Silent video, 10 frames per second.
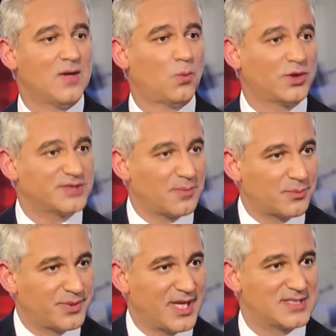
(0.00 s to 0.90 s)
what type
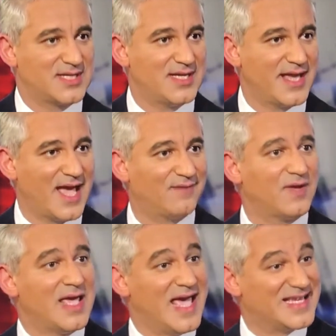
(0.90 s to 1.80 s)
of PSA they have,
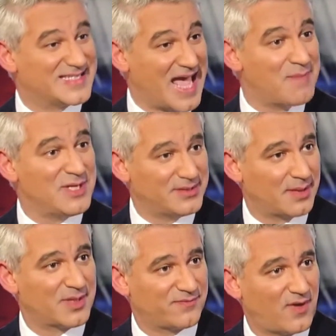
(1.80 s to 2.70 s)
examine
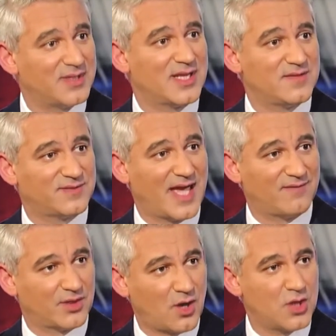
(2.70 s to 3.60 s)
them and find out if they
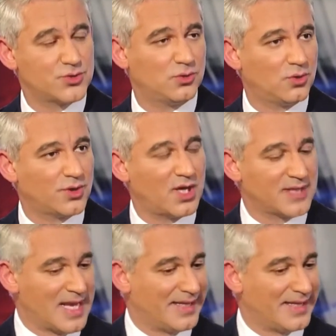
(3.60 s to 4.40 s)
have a nodule or not.